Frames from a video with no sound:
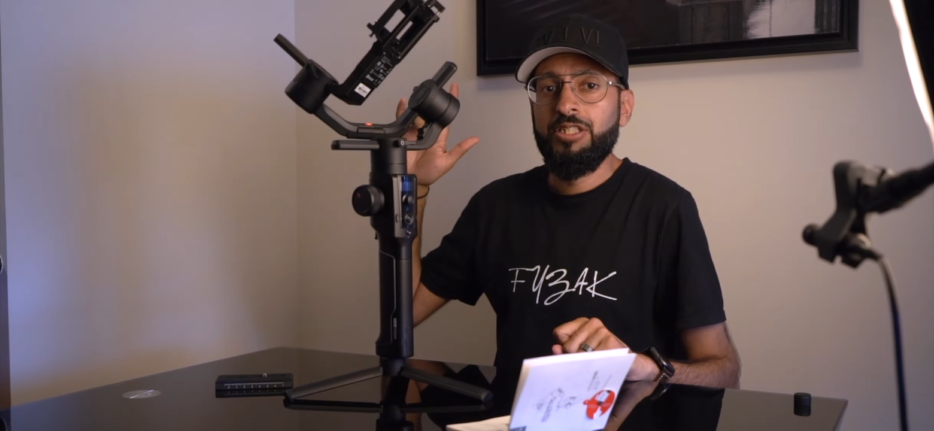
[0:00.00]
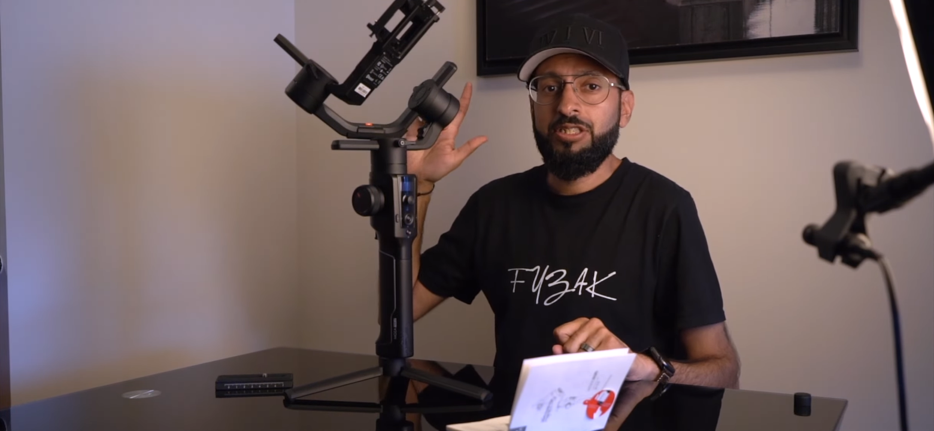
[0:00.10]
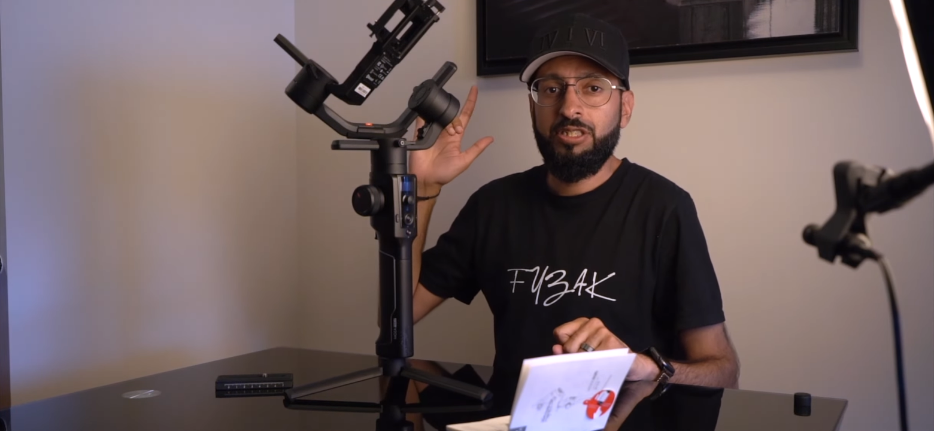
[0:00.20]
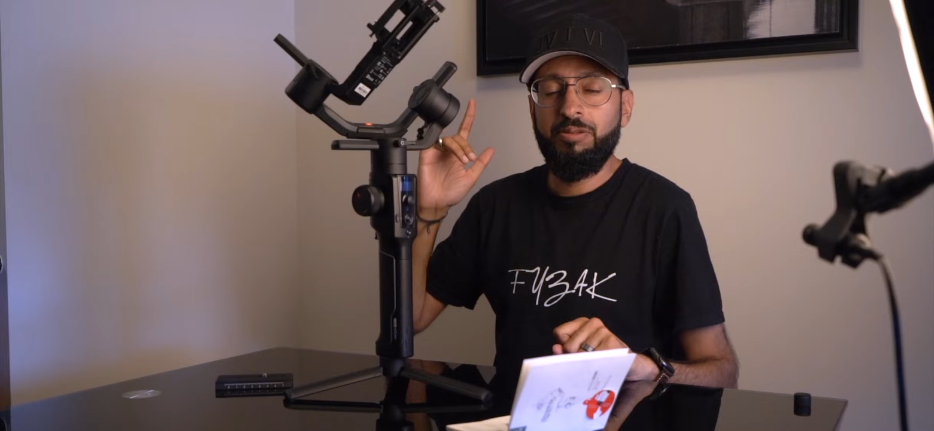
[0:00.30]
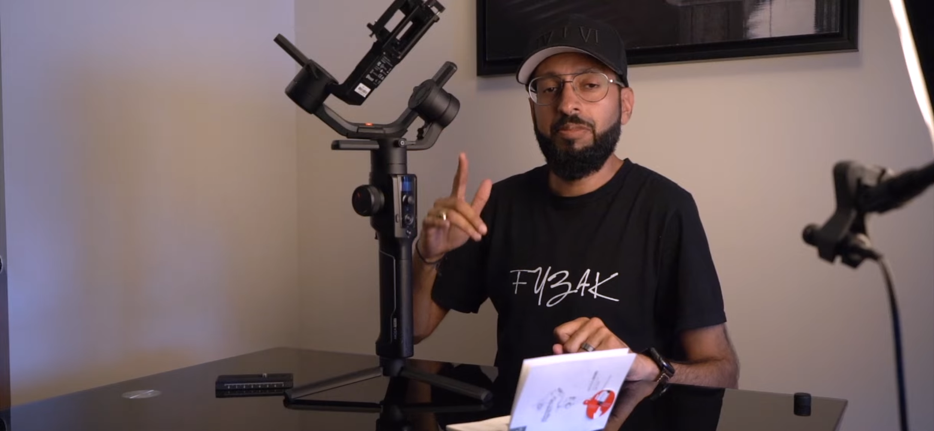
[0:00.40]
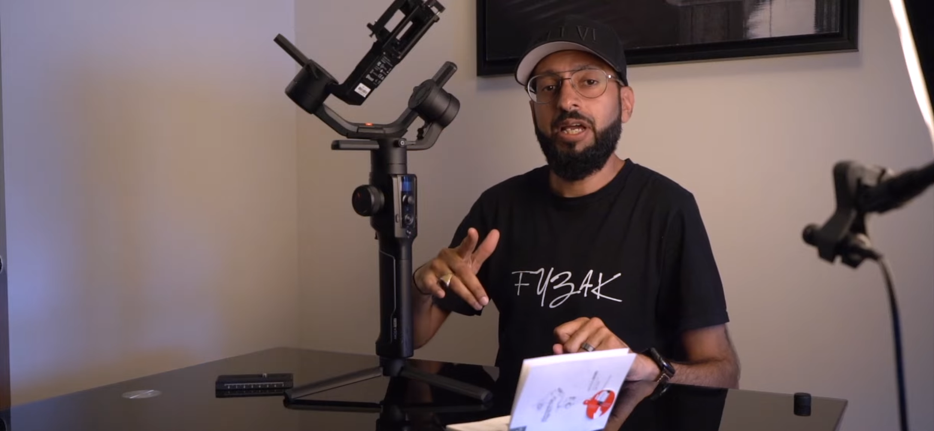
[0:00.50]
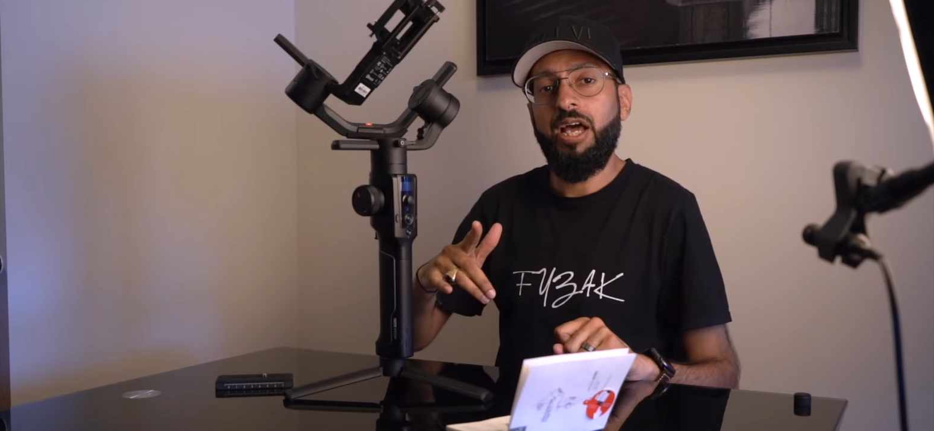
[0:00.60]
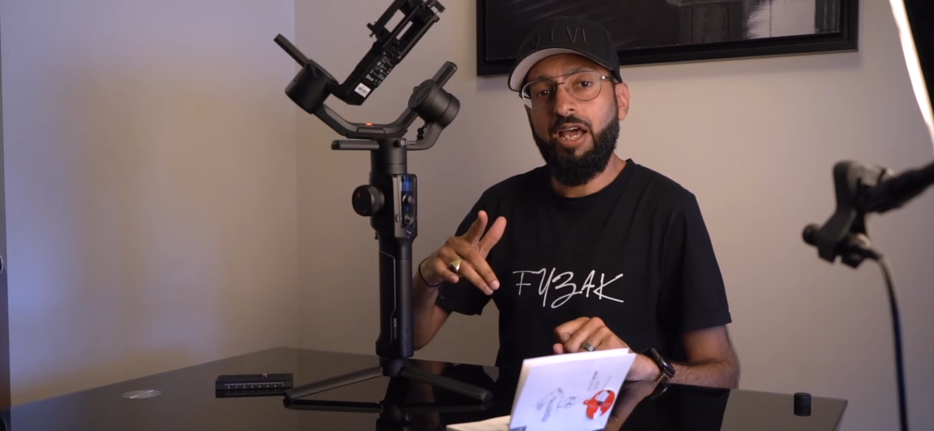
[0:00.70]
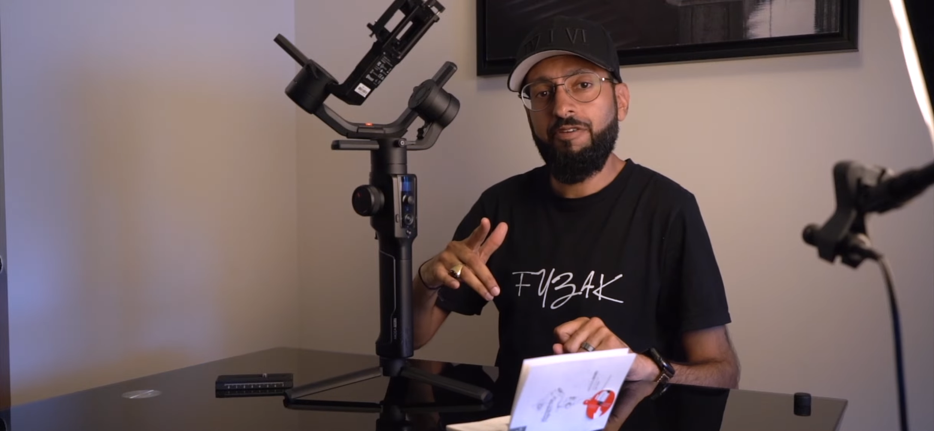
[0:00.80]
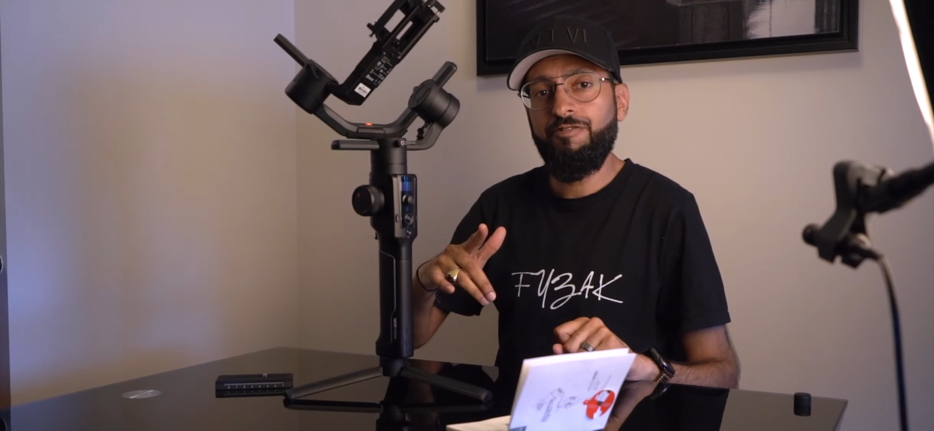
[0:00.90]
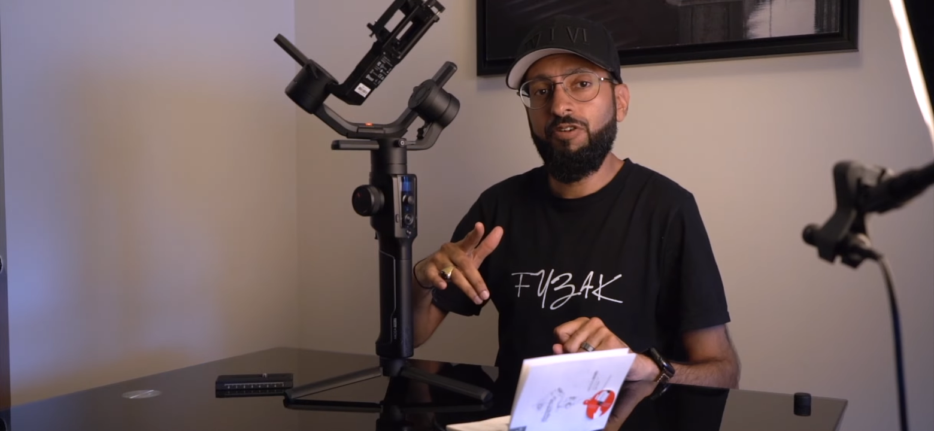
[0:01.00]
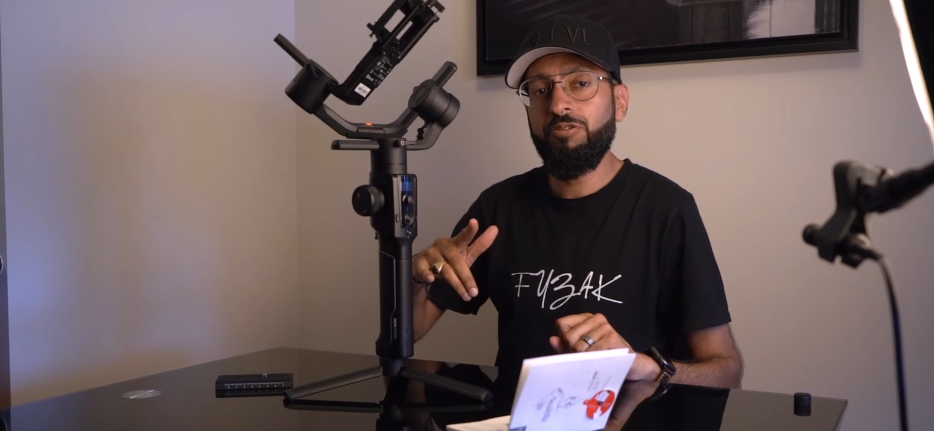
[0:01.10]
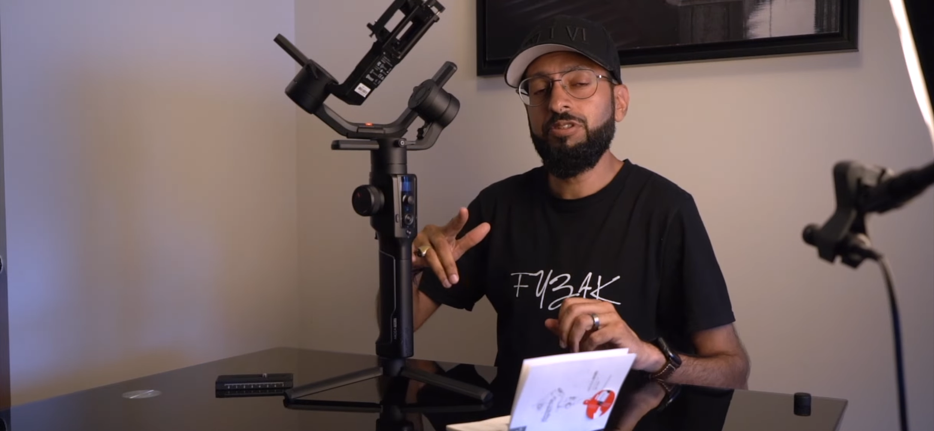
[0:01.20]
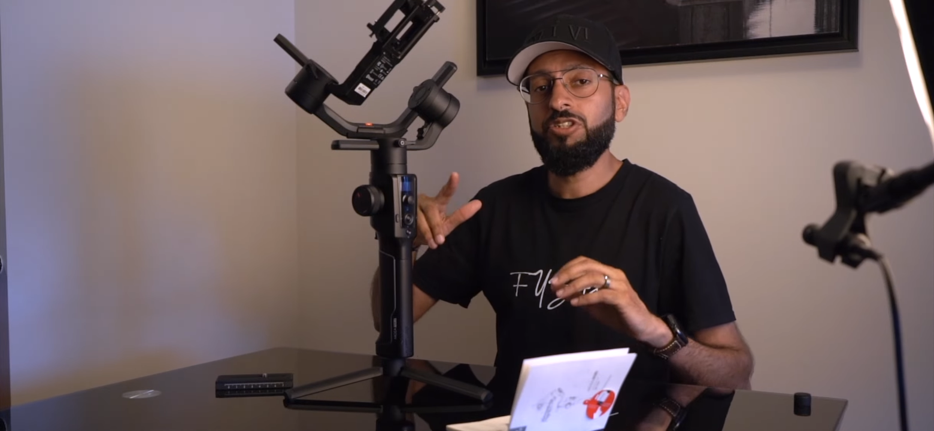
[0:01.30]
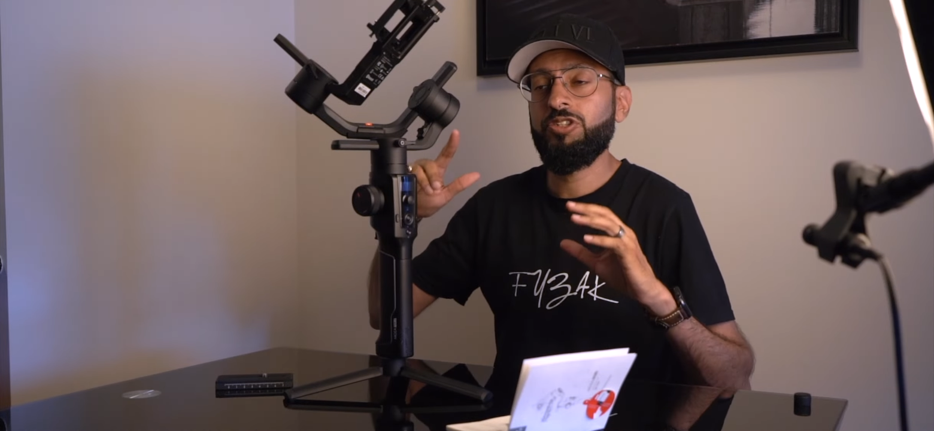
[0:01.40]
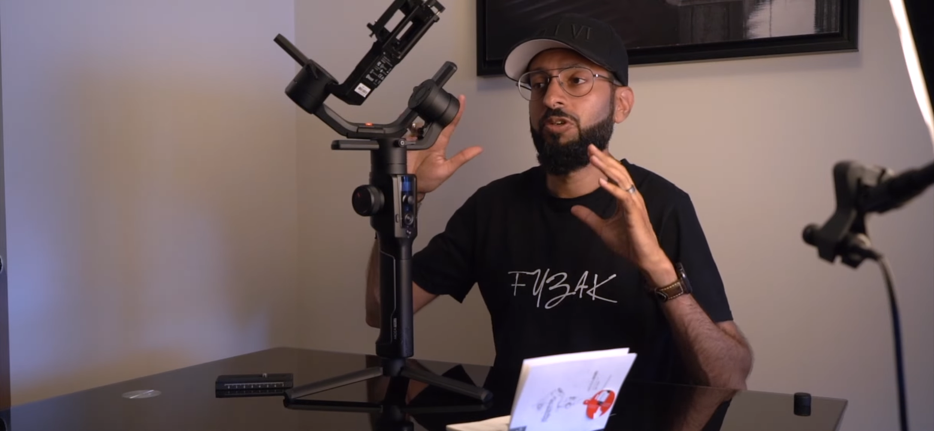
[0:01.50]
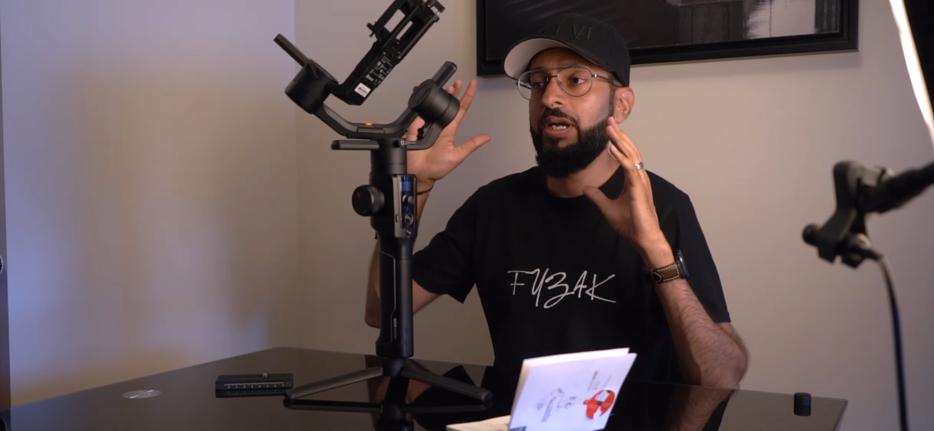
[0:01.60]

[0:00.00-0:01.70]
to my iPhone so